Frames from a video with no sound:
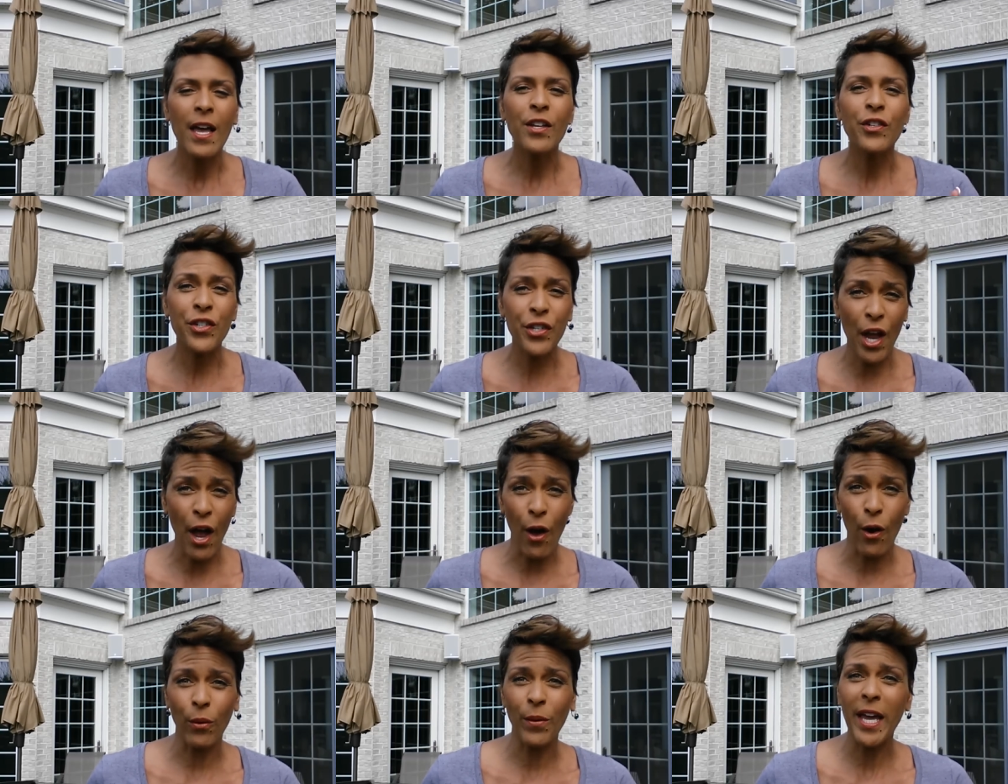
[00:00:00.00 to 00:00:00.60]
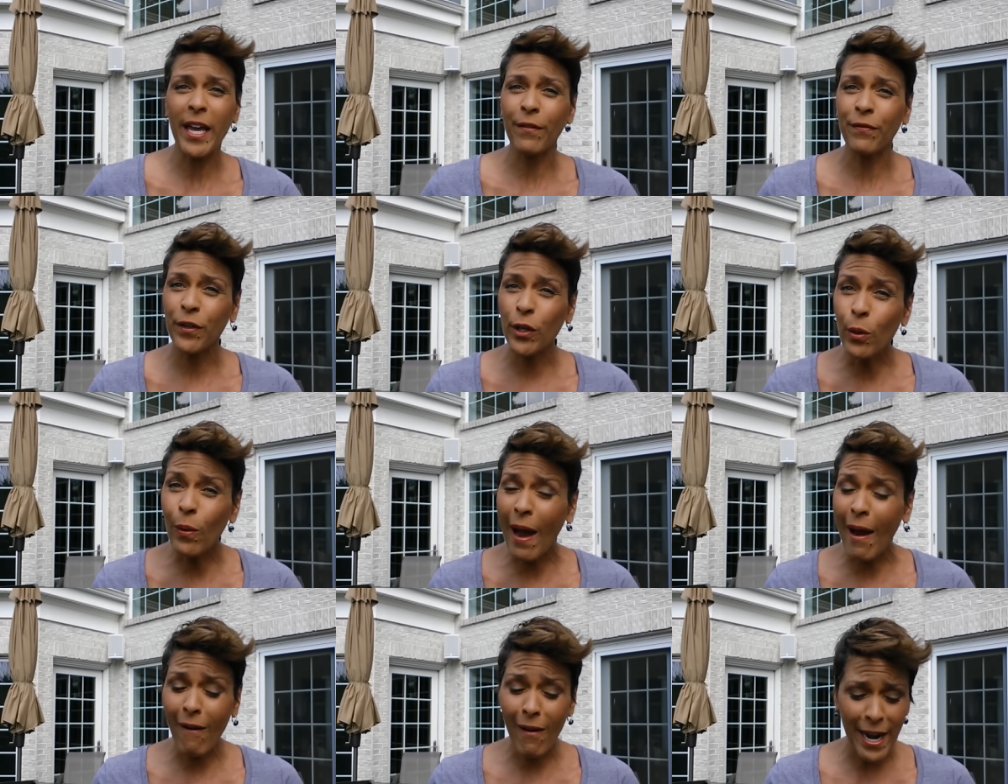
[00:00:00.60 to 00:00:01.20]
So, if
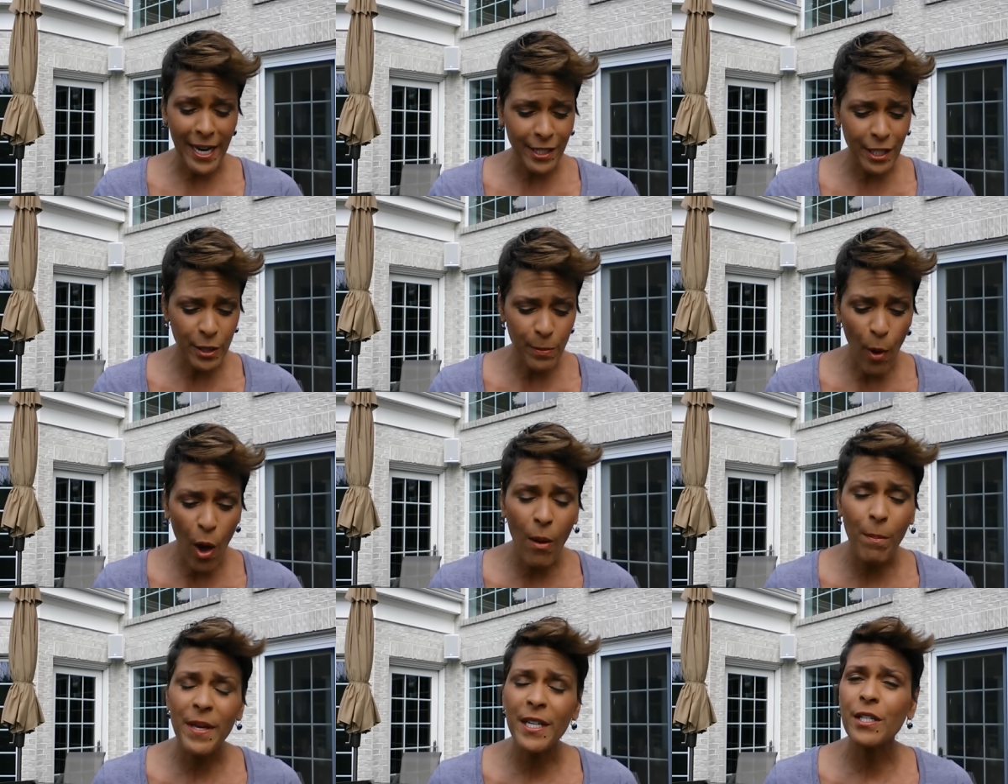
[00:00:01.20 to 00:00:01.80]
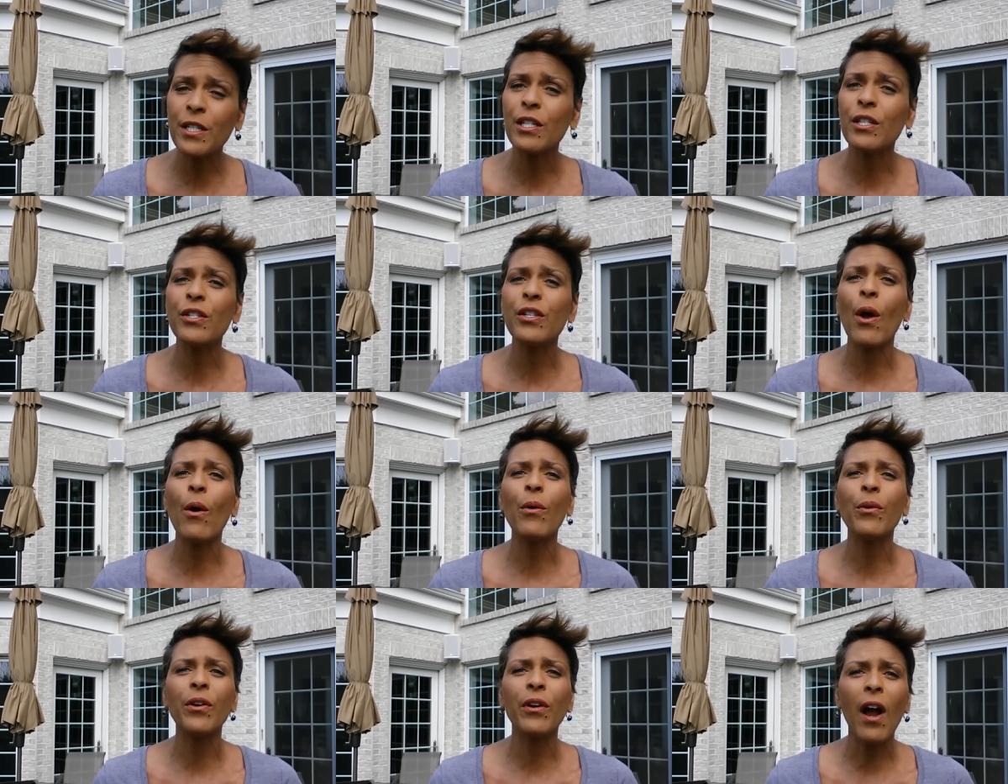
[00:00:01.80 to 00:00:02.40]
you are a small business
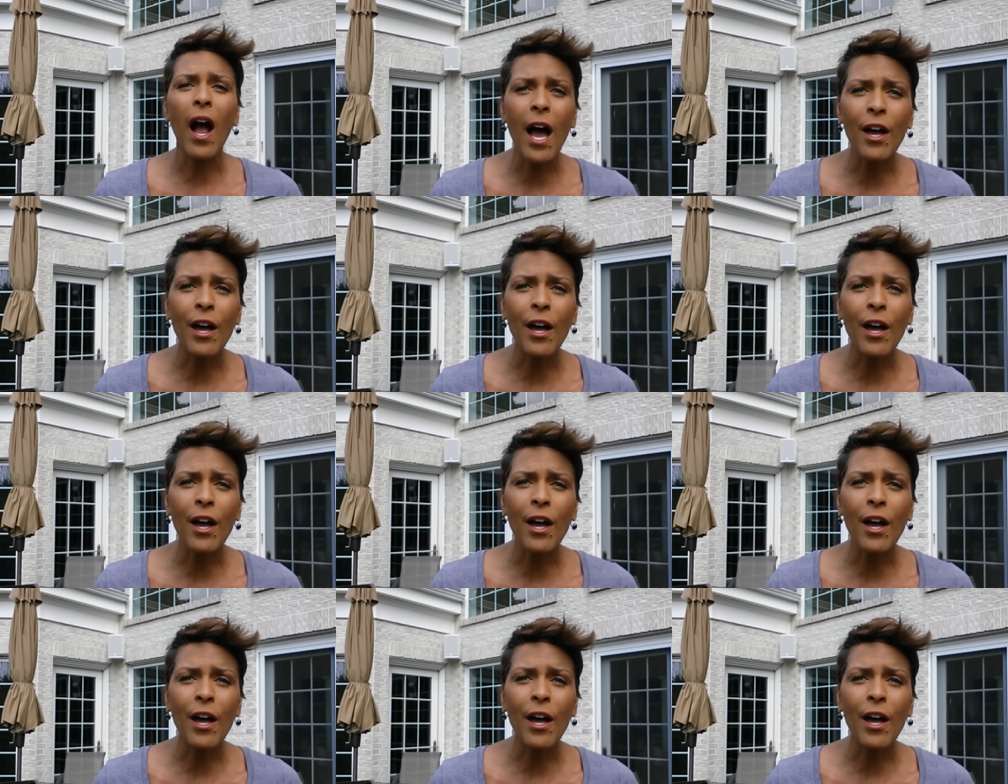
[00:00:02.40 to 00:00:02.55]
owner,